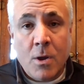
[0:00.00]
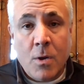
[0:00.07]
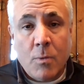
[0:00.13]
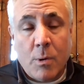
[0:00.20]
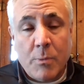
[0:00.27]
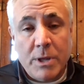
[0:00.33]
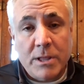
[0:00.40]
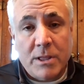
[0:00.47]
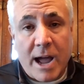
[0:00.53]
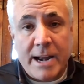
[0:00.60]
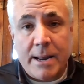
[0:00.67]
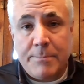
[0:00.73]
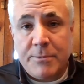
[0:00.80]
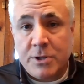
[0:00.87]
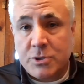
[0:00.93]
When we line
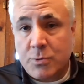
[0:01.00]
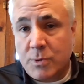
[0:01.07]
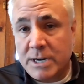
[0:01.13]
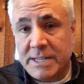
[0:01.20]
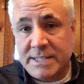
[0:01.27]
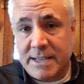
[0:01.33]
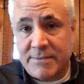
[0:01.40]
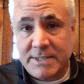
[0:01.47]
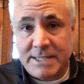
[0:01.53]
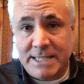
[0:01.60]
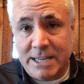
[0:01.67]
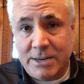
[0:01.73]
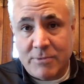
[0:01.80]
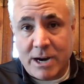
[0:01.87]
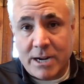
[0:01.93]
up the
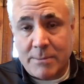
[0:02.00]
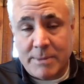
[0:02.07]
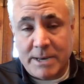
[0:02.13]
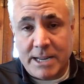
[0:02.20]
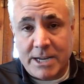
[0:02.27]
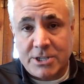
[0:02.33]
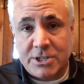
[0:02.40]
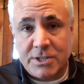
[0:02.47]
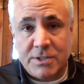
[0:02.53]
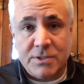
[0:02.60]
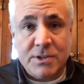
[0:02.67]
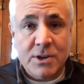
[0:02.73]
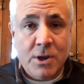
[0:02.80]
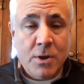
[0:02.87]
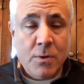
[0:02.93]
2017 recommendations